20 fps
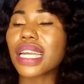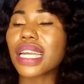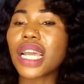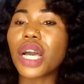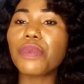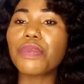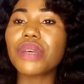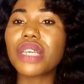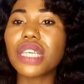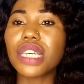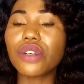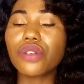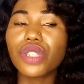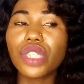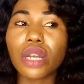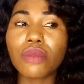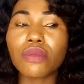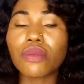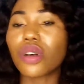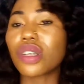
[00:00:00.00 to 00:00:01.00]
help me kill
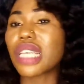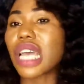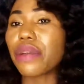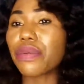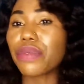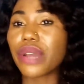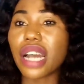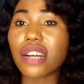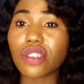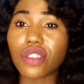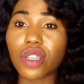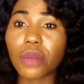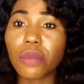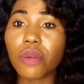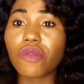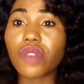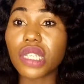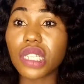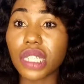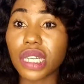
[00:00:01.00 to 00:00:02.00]
germs, because I react to some
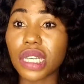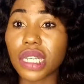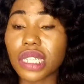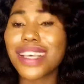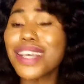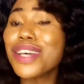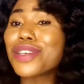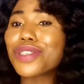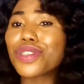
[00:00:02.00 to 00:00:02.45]
of these things.